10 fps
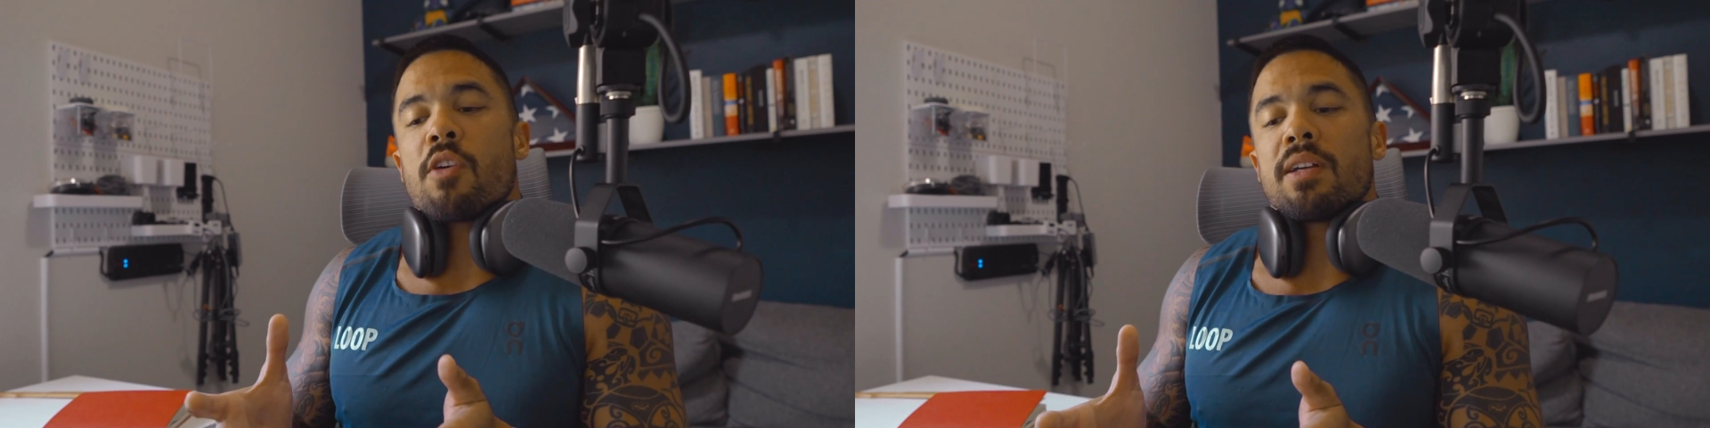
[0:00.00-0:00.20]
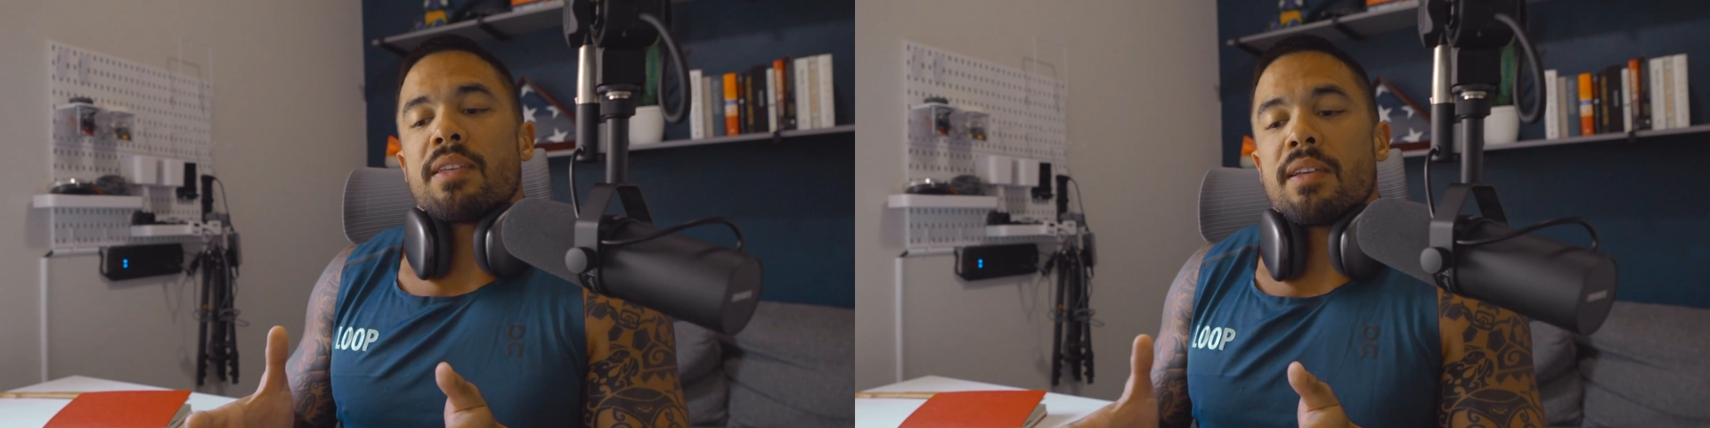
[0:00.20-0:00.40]

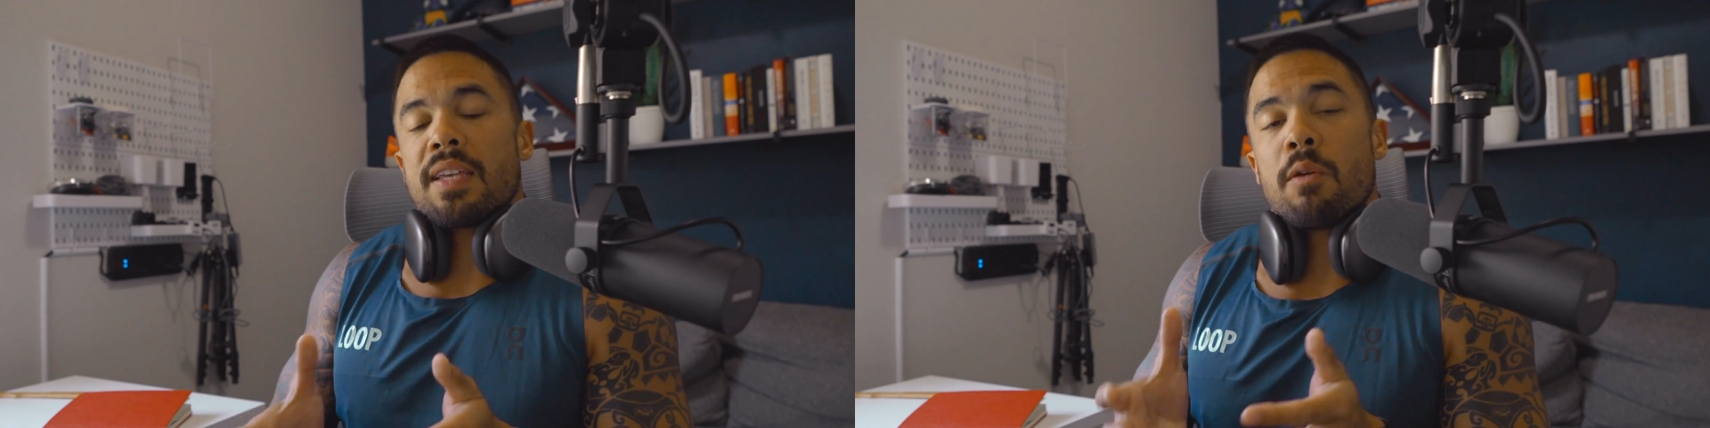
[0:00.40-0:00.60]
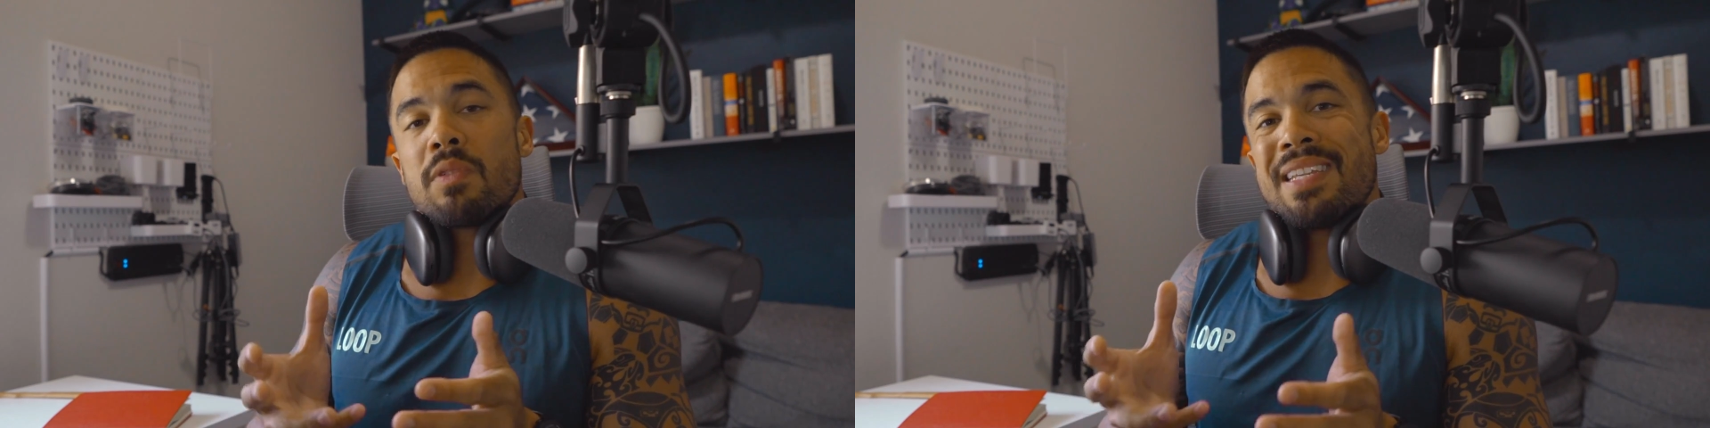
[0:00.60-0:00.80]
process,
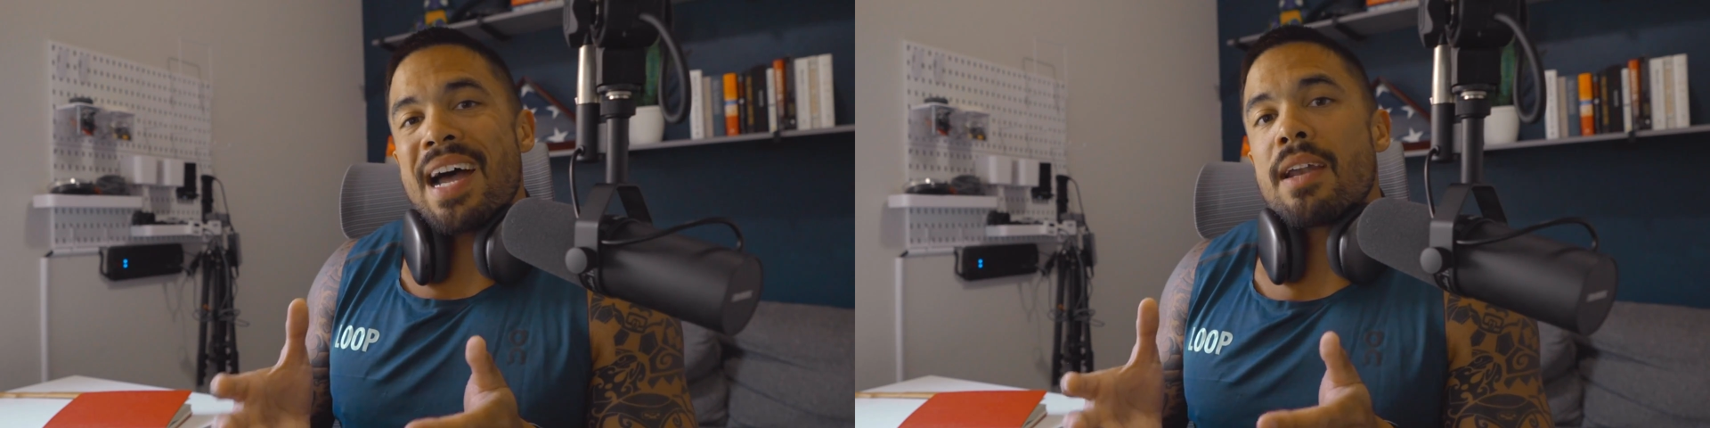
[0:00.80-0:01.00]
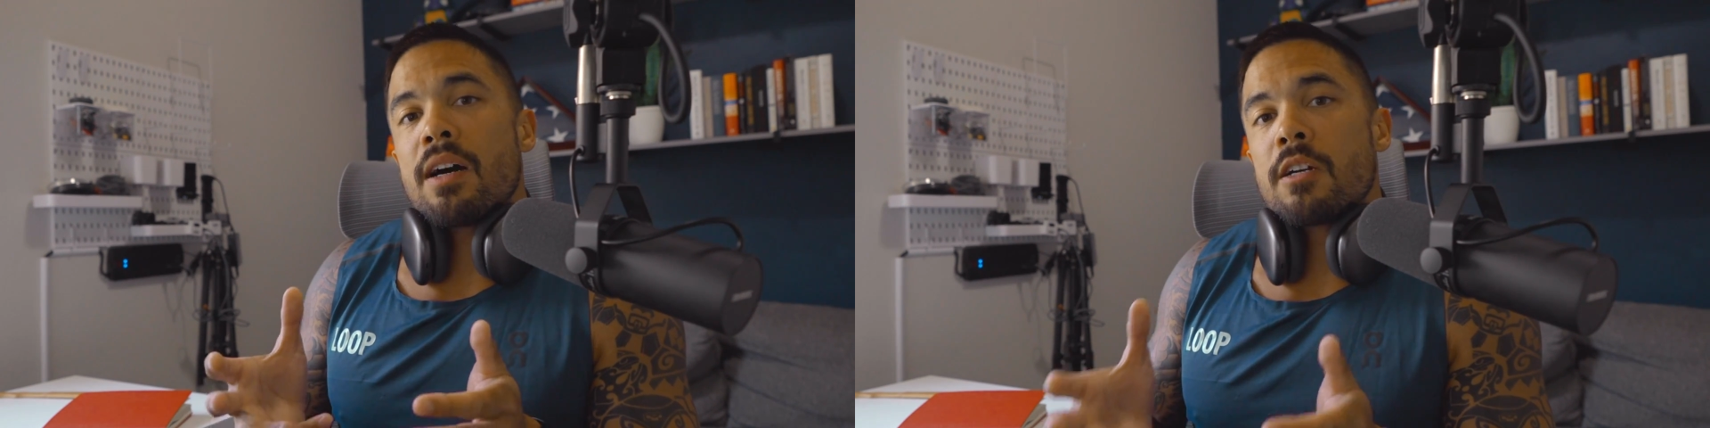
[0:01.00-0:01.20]
I was
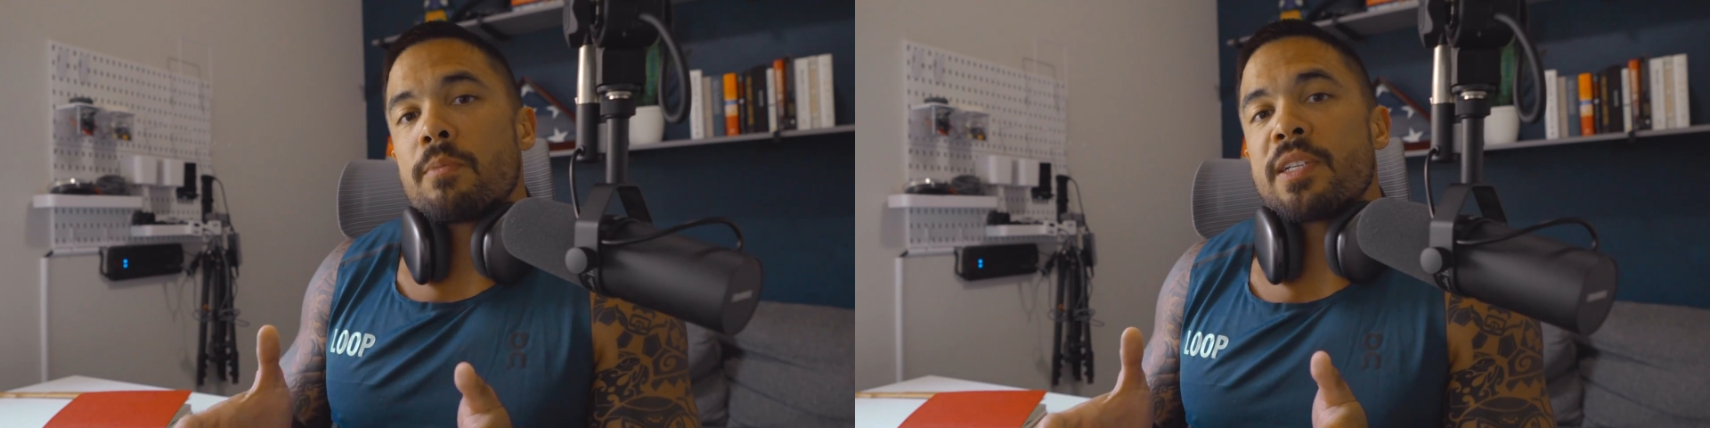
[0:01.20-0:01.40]
not one hundred